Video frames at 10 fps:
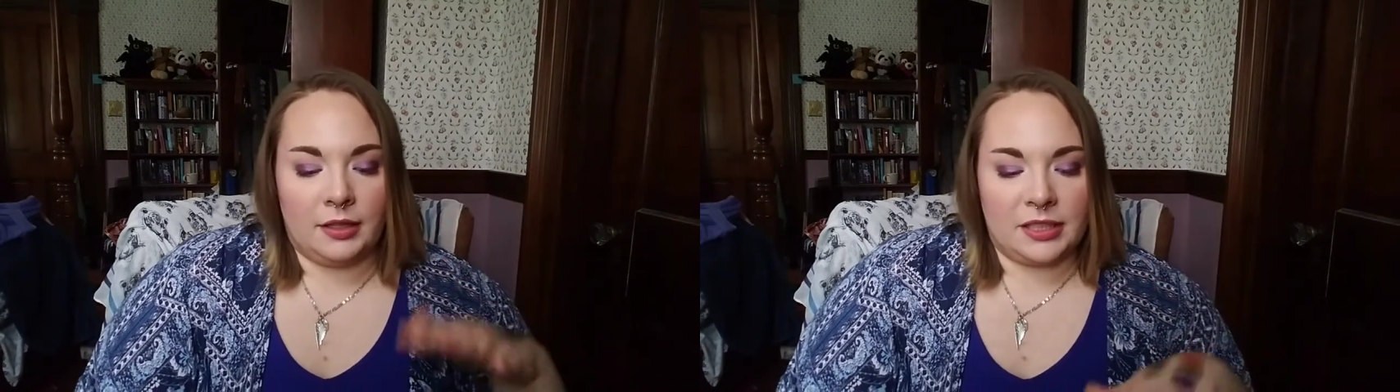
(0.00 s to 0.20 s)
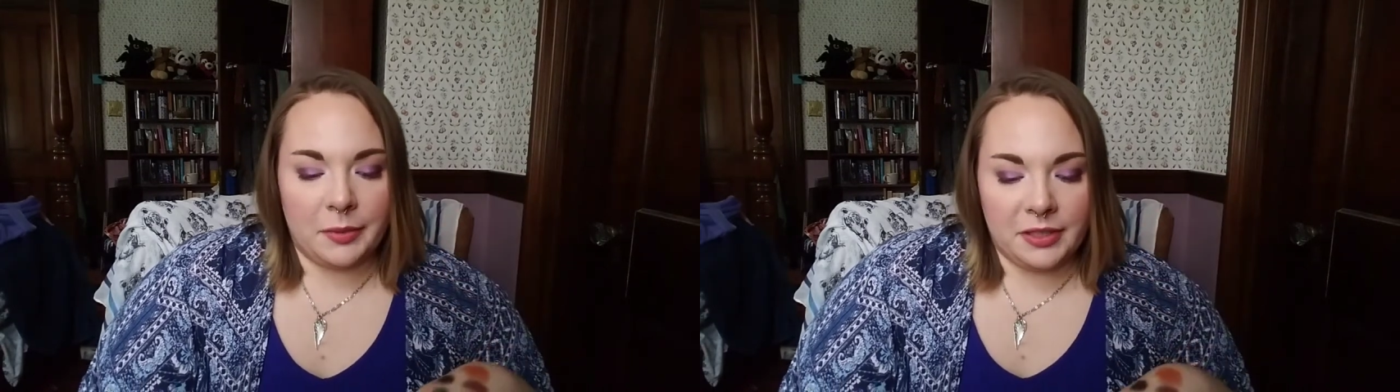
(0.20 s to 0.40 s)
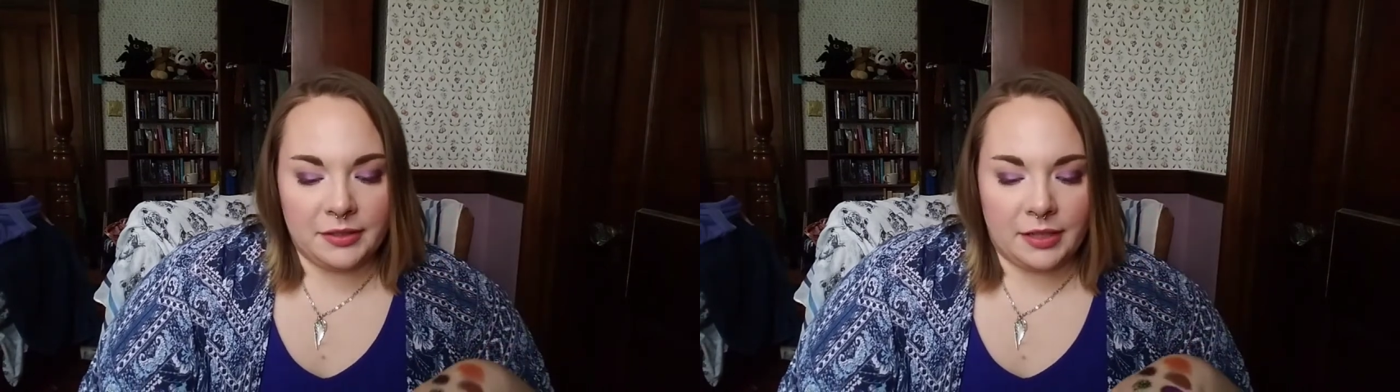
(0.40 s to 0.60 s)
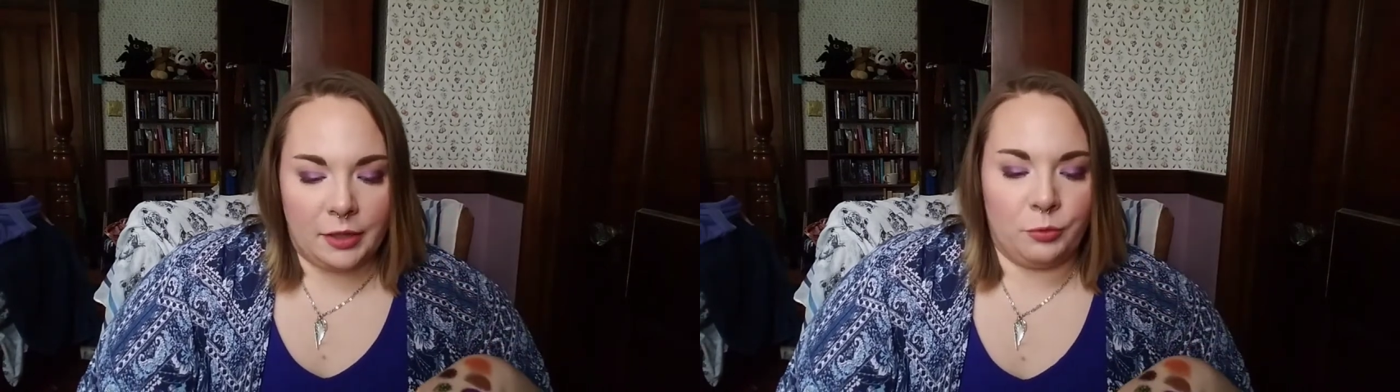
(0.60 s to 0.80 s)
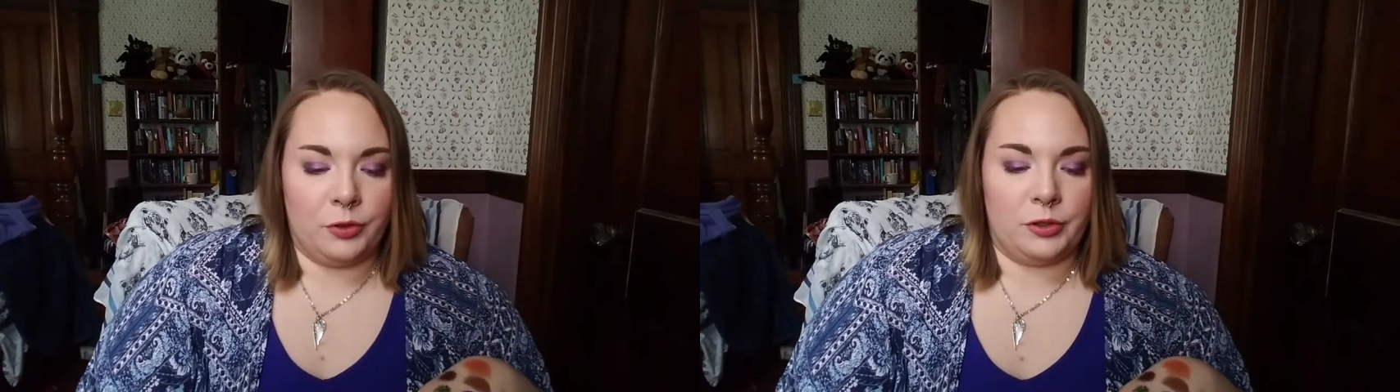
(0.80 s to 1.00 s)
some of these
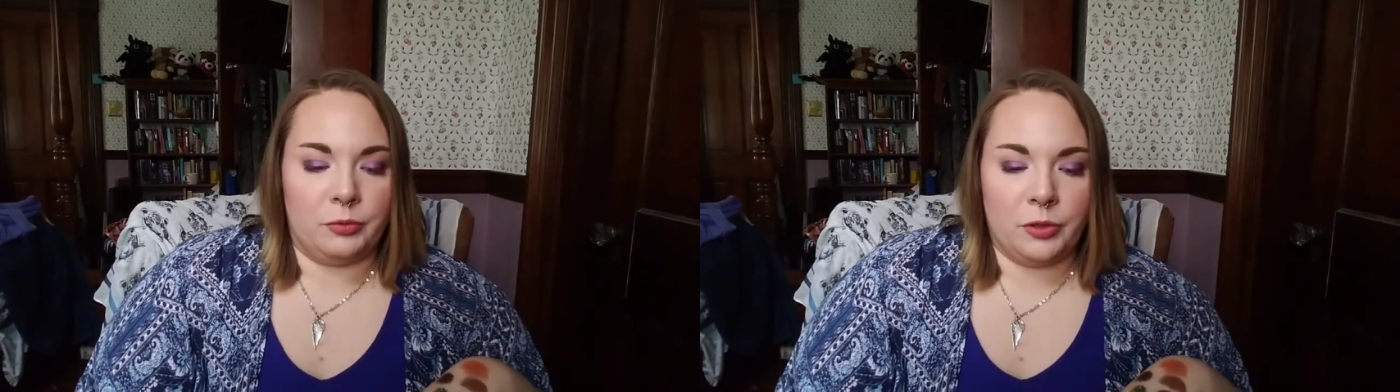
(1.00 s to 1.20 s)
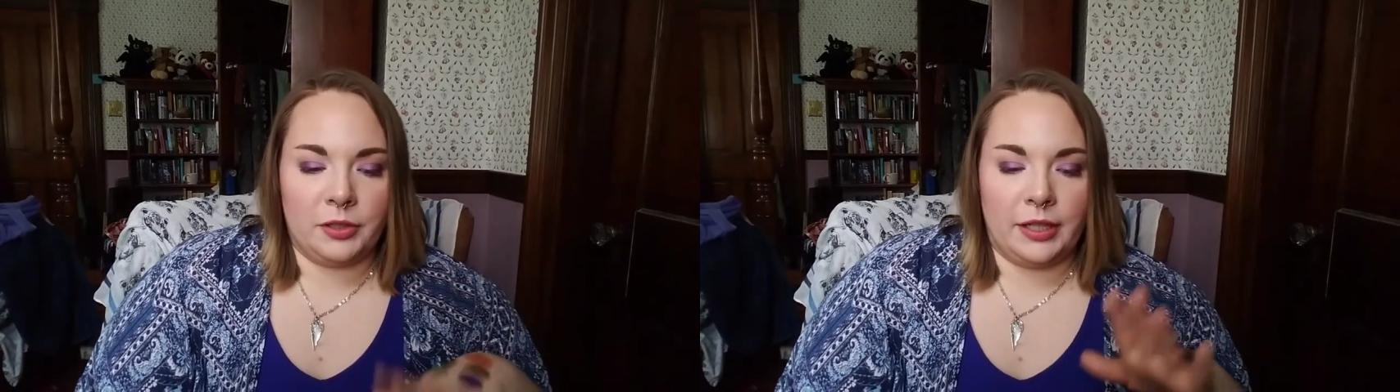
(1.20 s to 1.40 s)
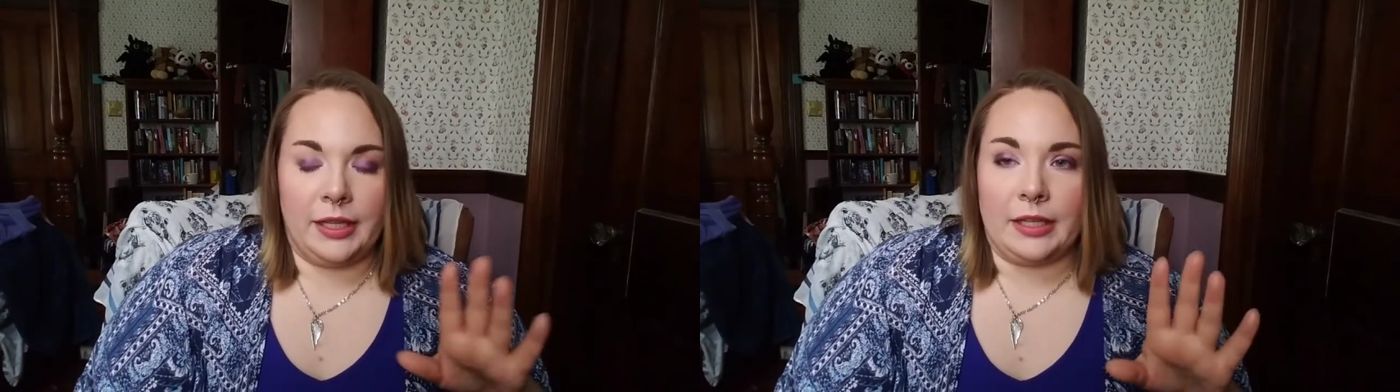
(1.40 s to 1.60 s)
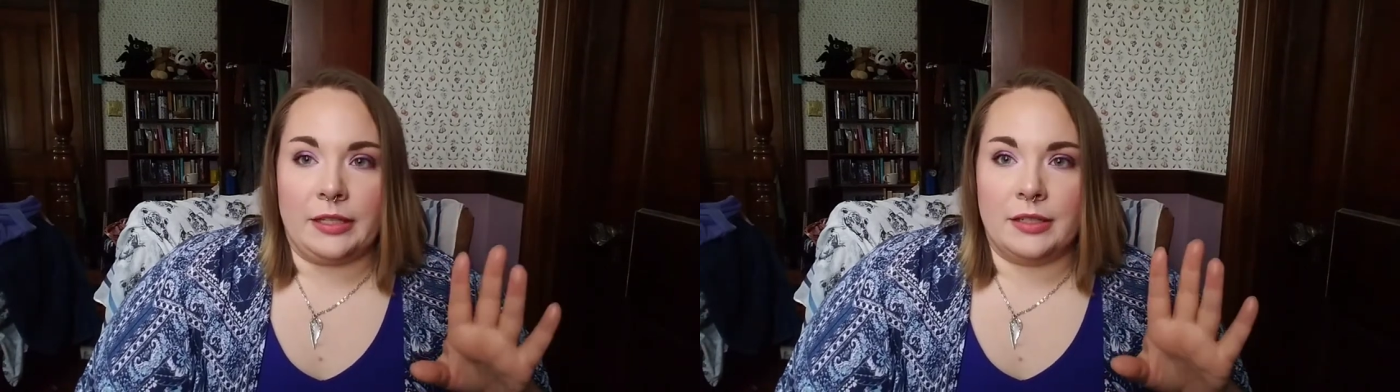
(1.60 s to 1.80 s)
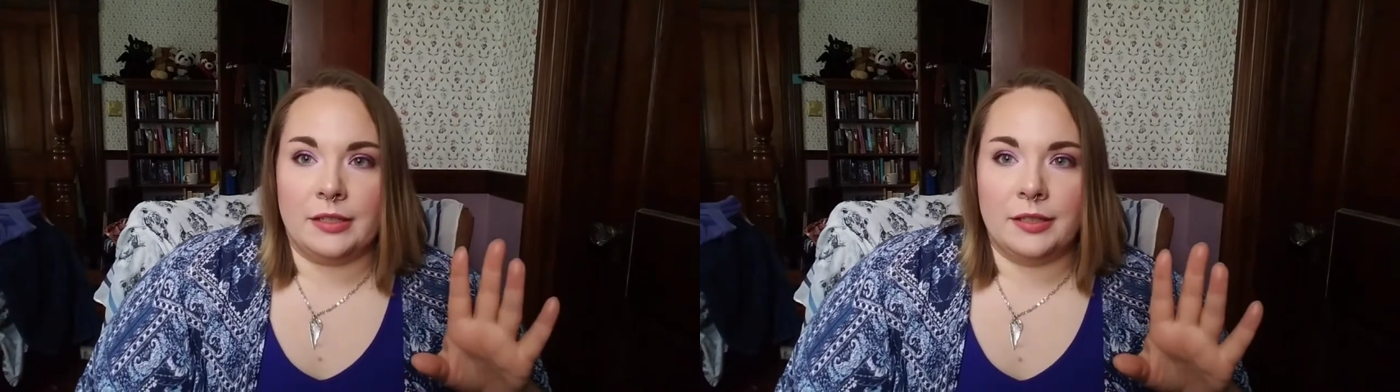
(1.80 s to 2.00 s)
I wore to work
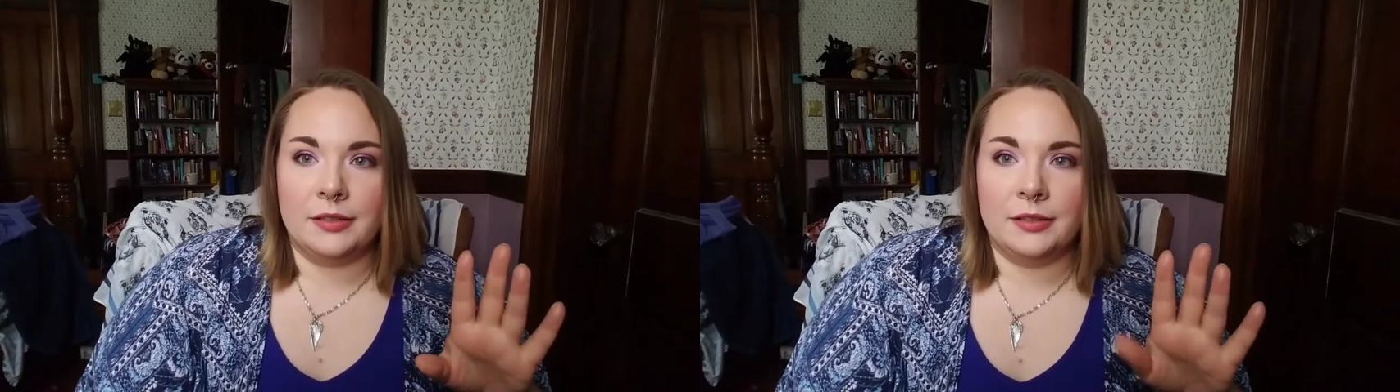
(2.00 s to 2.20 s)
and